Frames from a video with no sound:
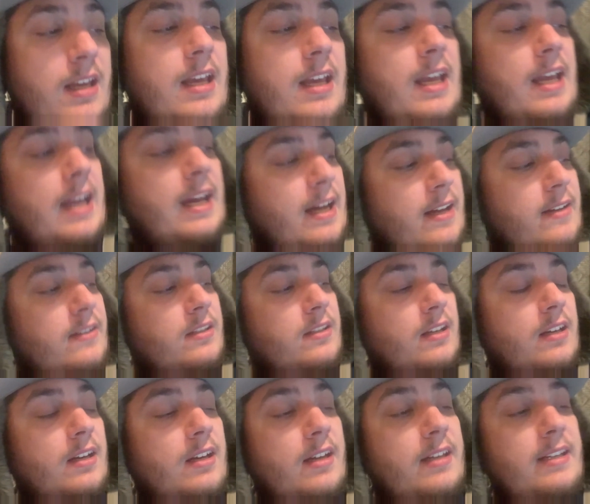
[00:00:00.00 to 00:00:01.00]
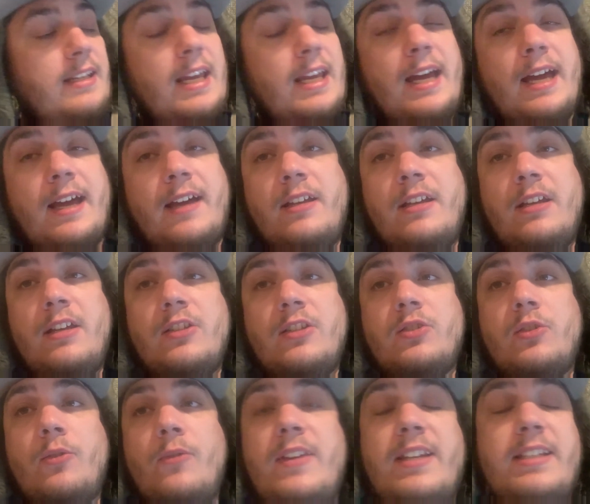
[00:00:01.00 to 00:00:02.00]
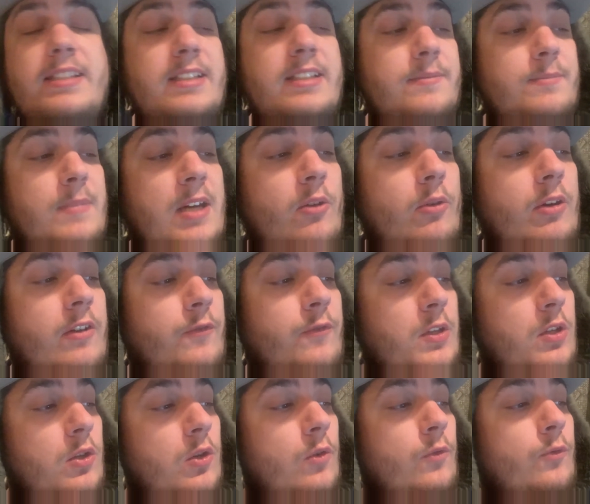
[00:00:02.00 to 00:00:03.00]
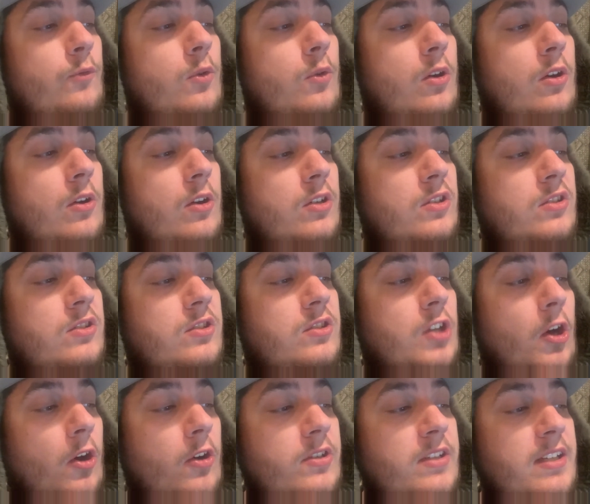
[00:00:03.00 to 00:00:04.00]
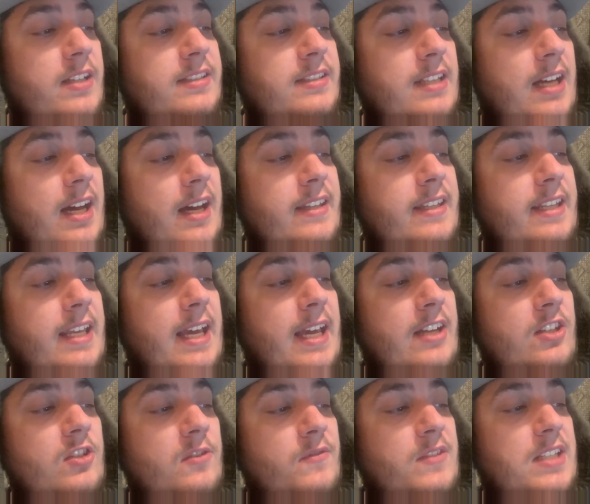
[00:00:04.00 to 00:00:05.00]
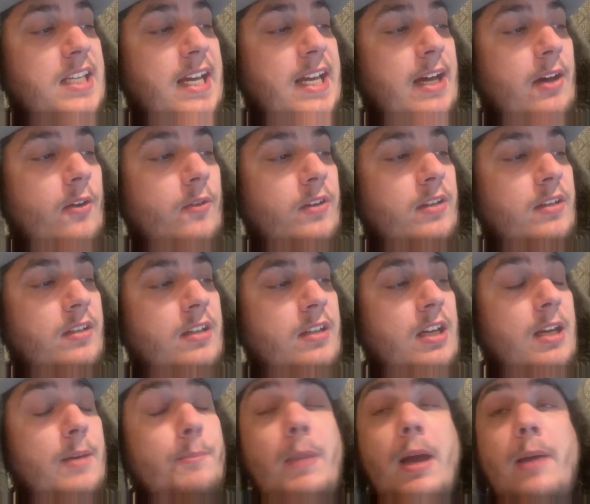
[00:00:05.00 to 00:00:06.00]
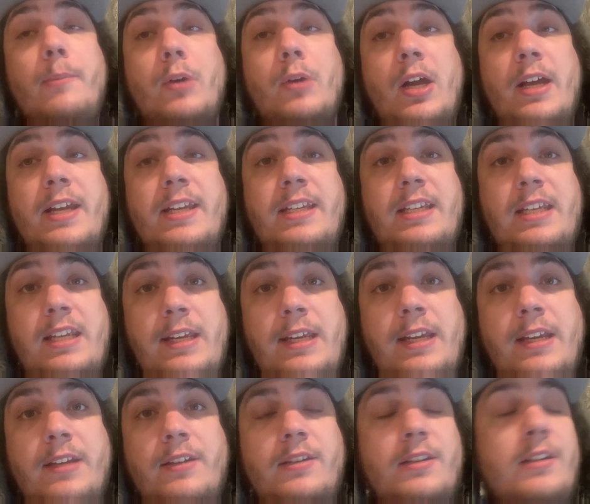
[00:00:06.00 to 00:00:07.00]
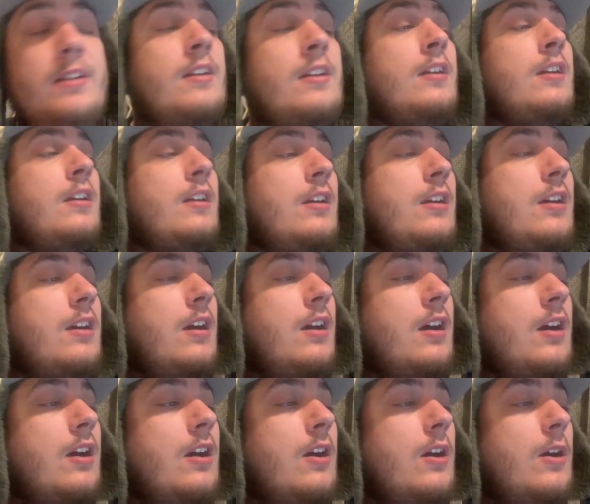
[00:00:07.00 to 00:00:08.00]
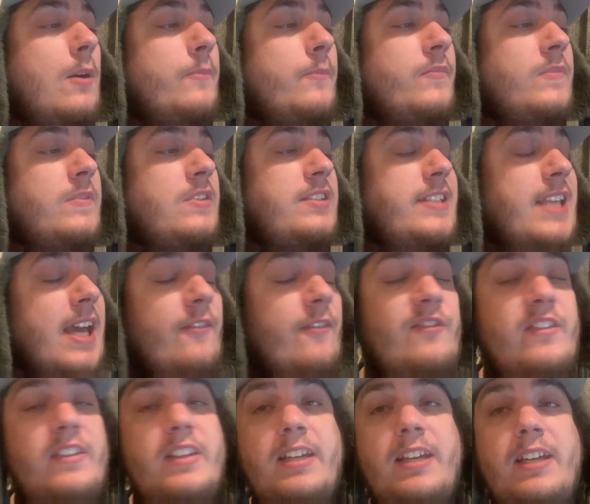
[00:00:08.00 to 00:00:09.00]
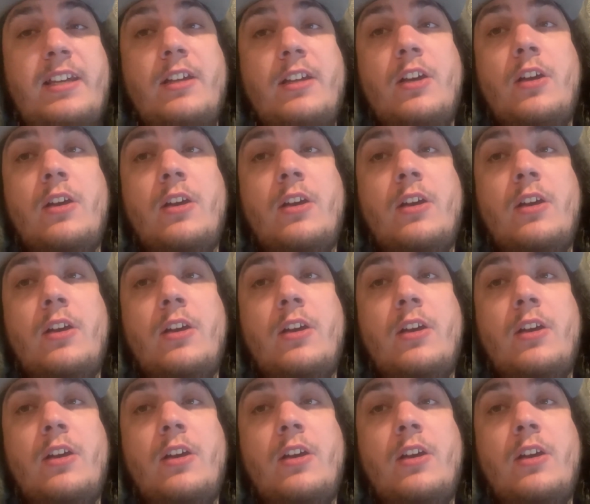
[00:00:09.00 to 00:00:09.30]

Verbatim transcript: And uh, yeah, so this is my review for Darkness on the Edge of Town by Brian Keene. Um, definitely